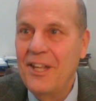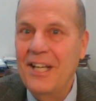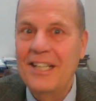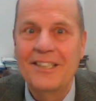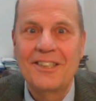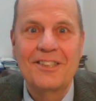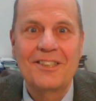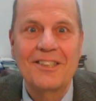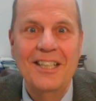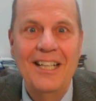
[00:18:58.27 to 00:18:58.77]

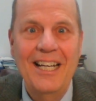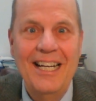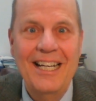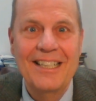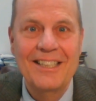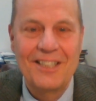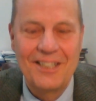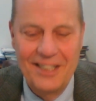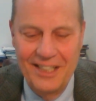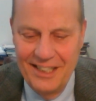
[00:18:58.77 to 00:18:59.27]
this
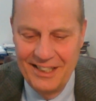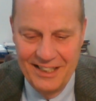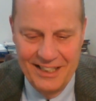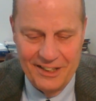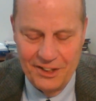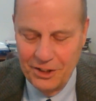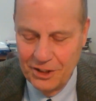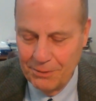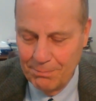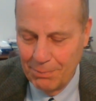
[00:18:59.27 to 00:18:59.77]
is
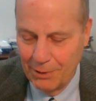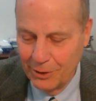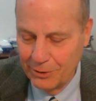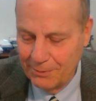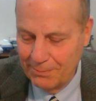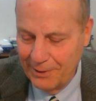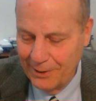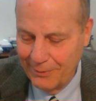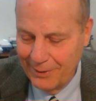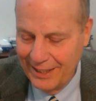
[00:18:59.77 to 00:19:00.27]
this just
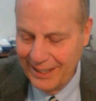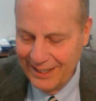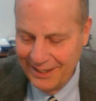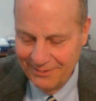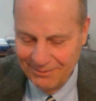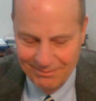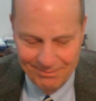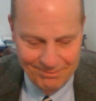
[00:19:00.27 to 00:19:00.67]
blows me away.